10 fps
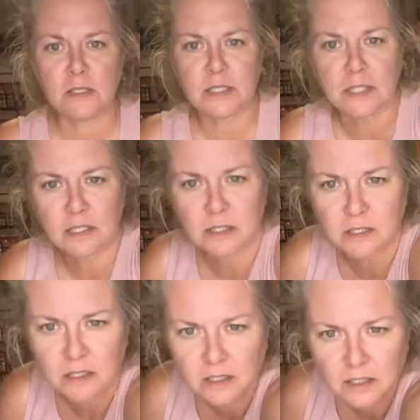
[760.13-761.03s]
let's see.
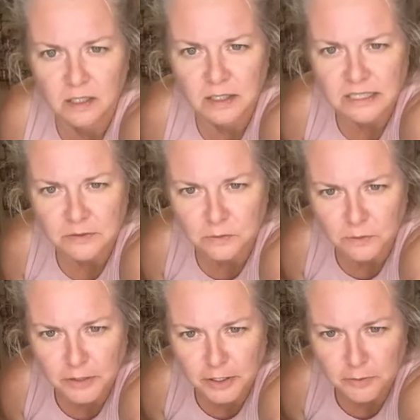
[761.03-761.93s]

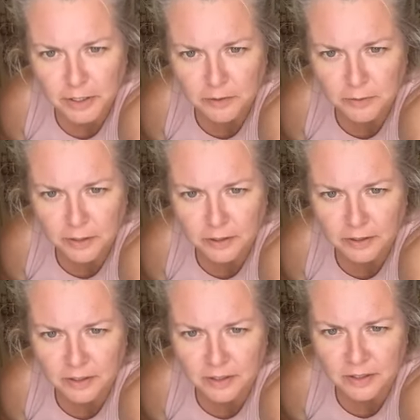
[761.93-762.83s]
Where, where, where?